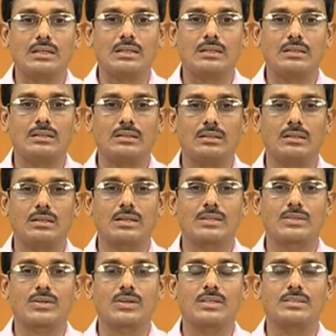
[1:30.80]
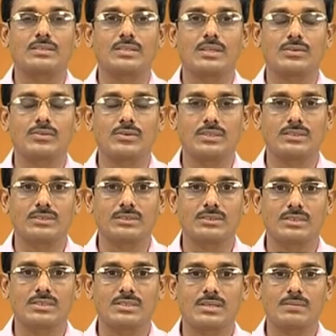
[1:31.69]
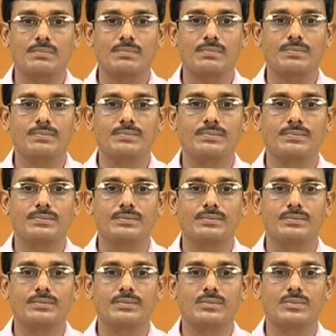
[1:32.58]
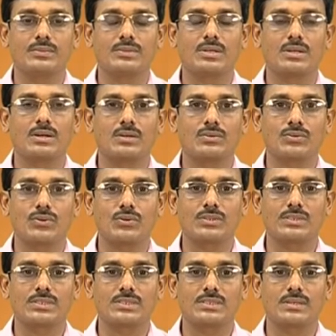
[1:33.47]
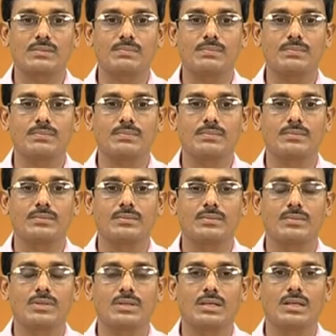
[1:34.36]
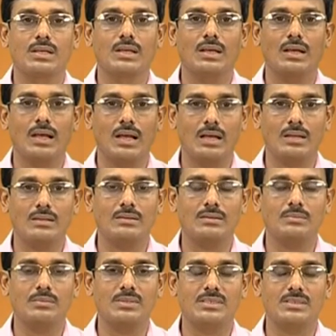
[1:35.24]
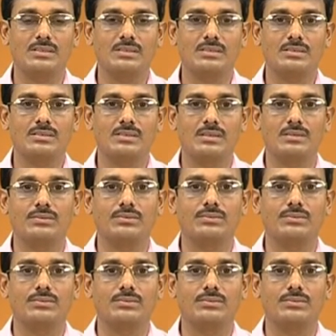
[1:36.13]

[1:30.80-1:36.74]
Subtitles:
the electrolyte circulation system, the control system and the machine itself.